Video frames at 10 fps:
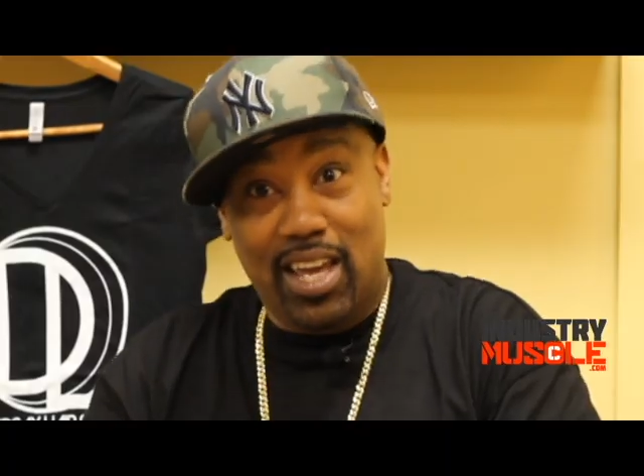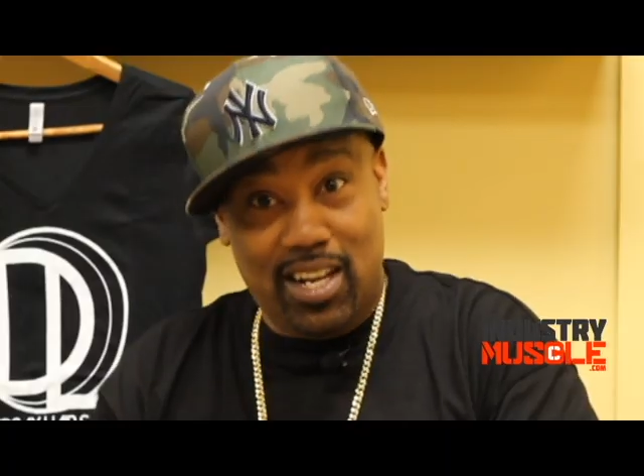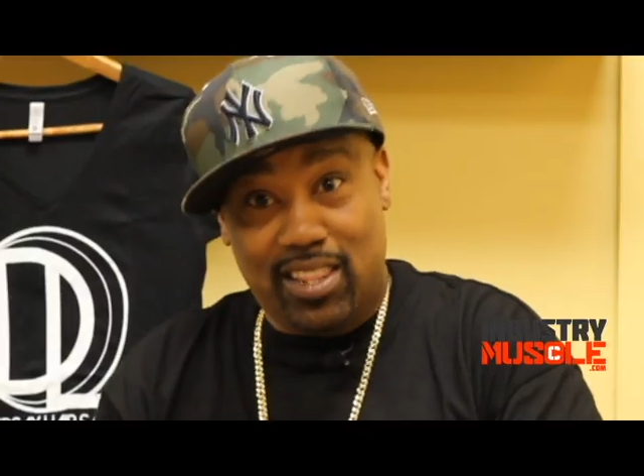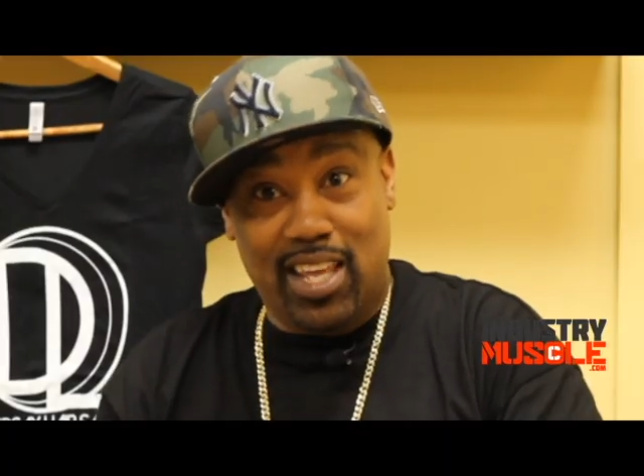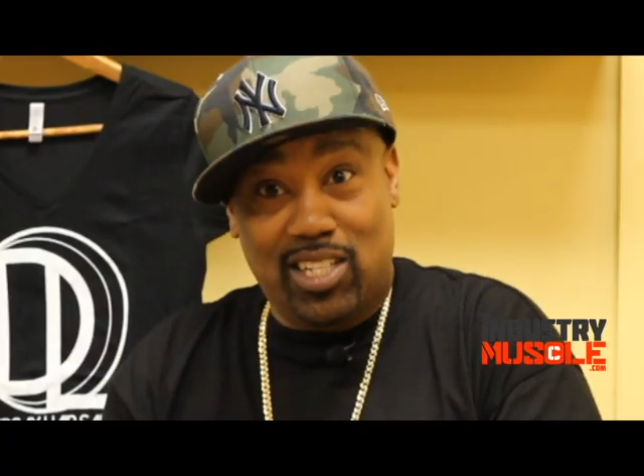
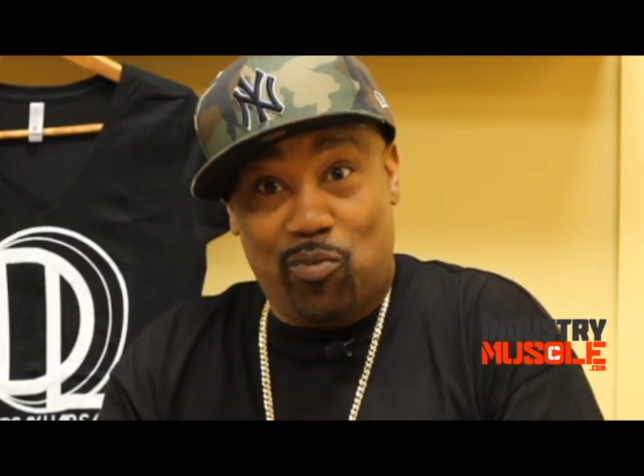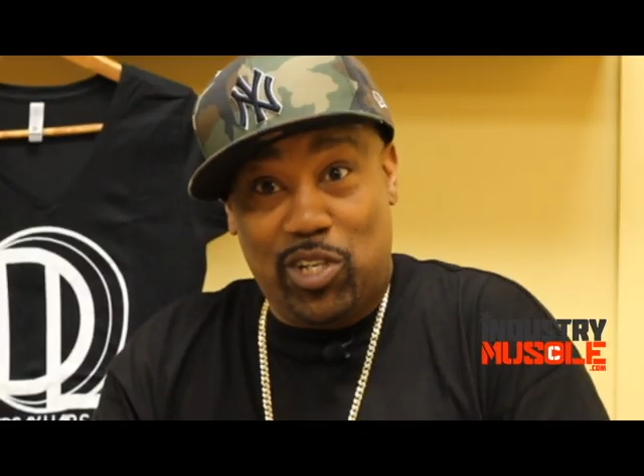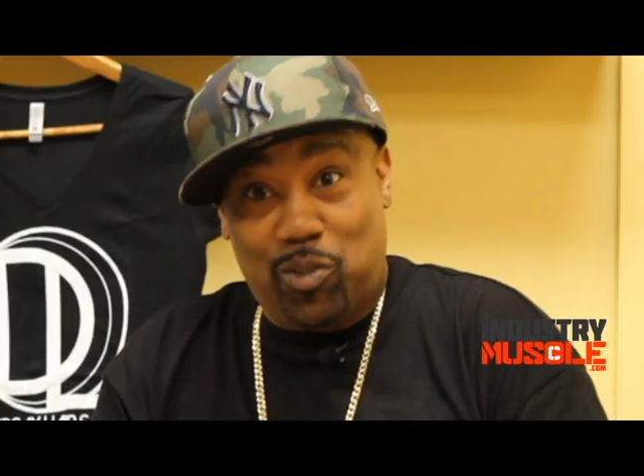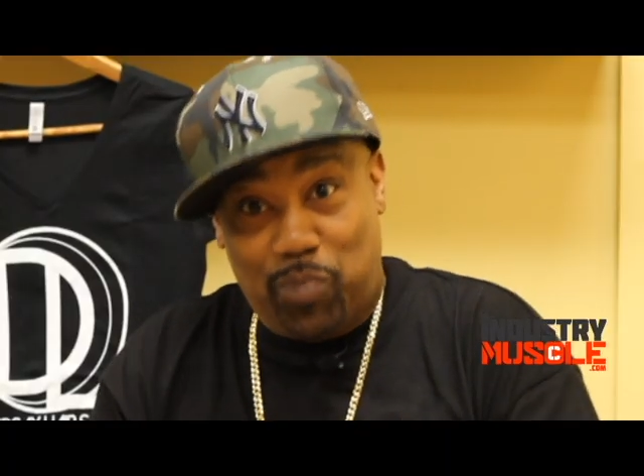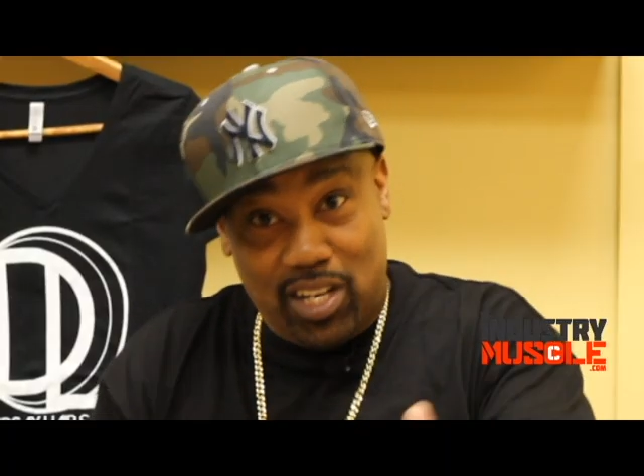things and we
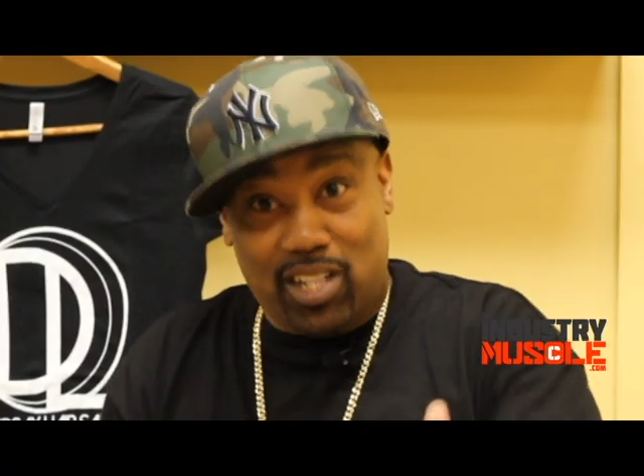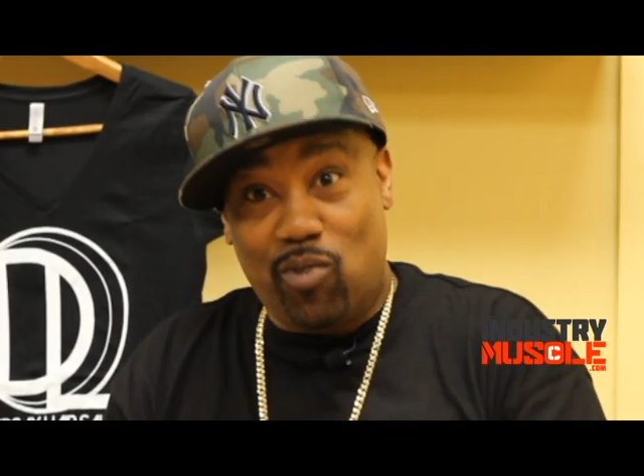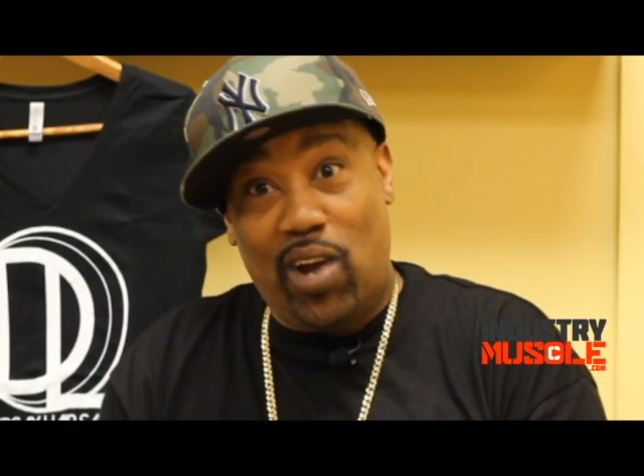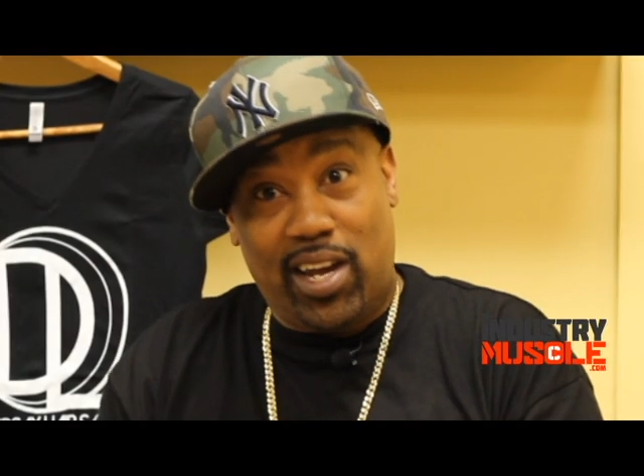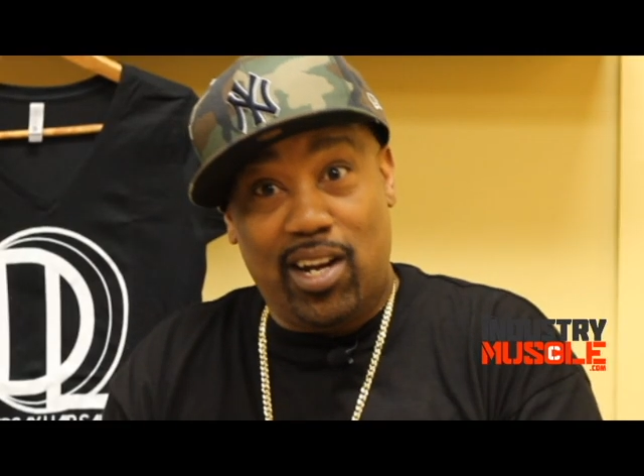speeded the
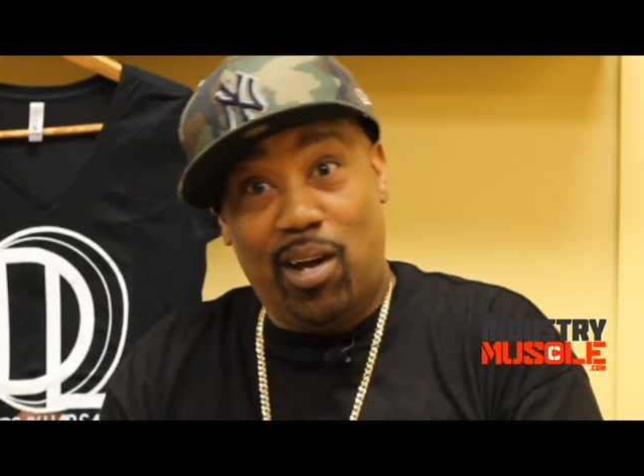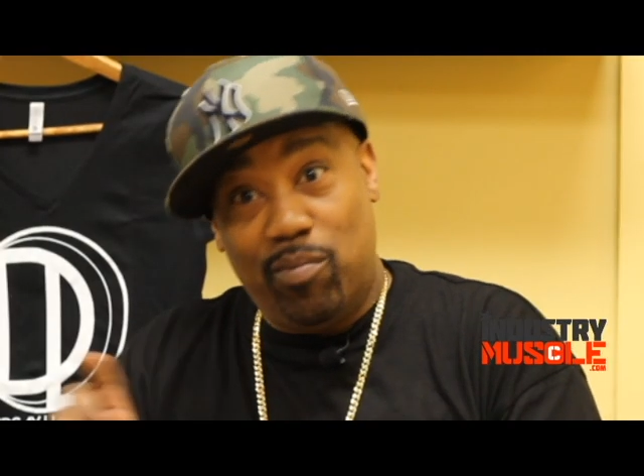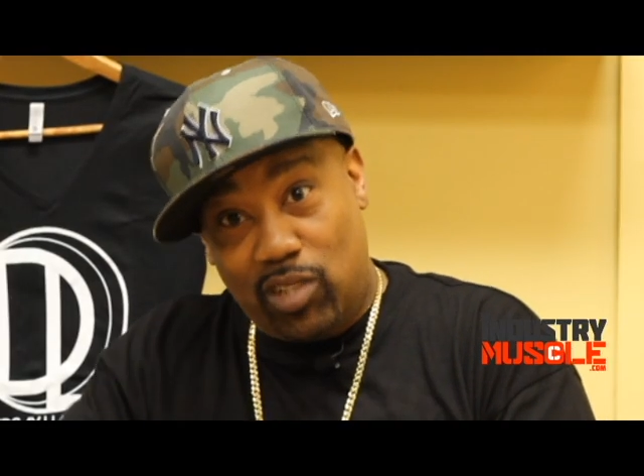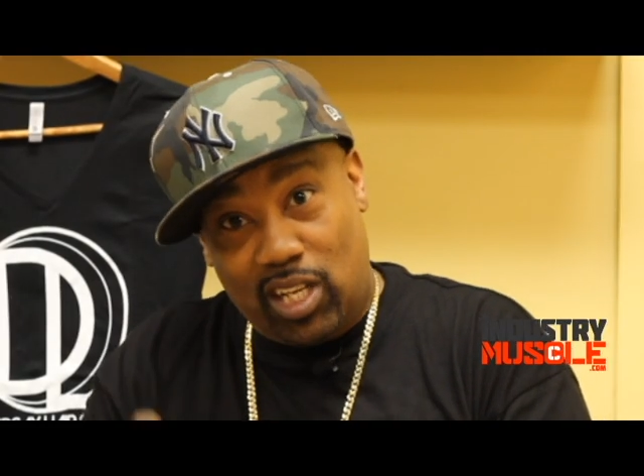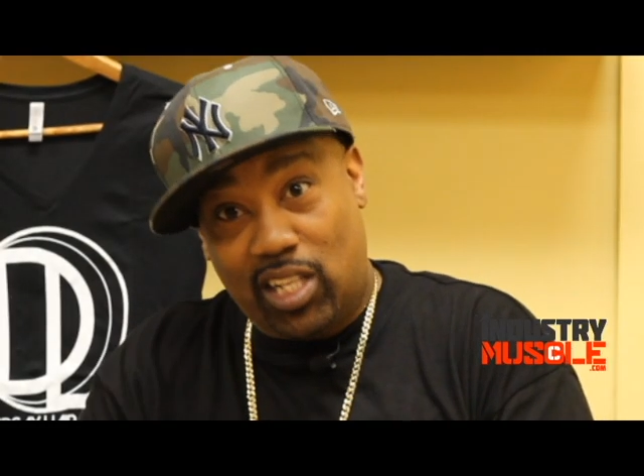record up
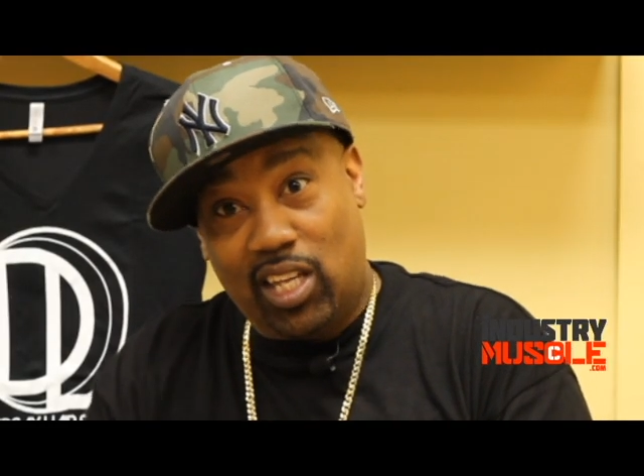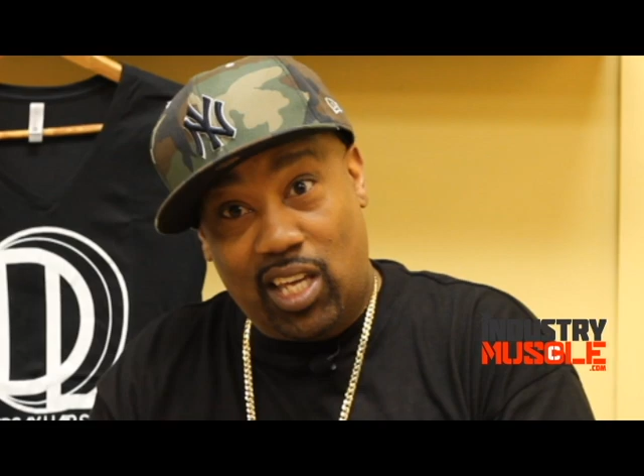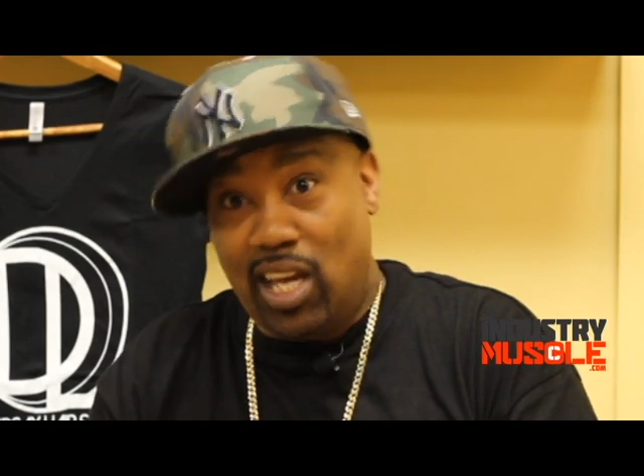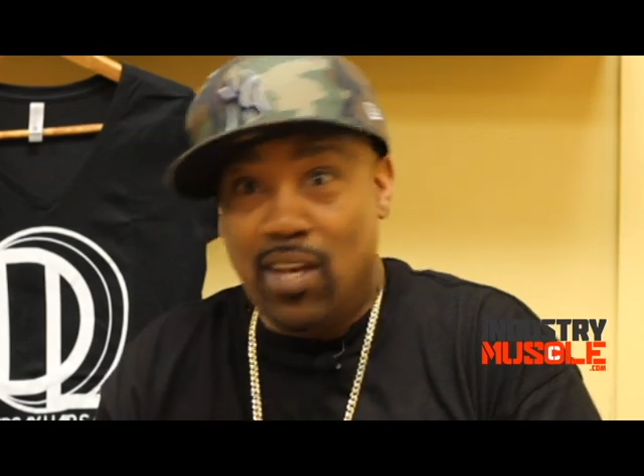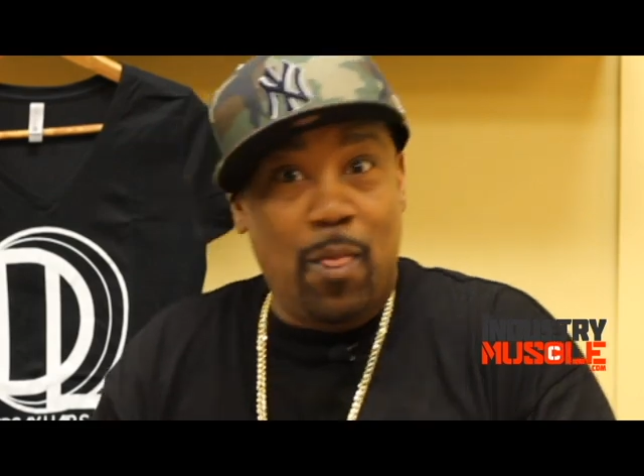to get the
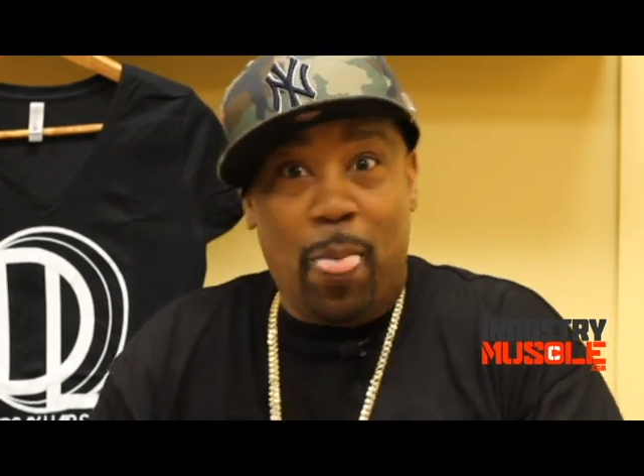kick.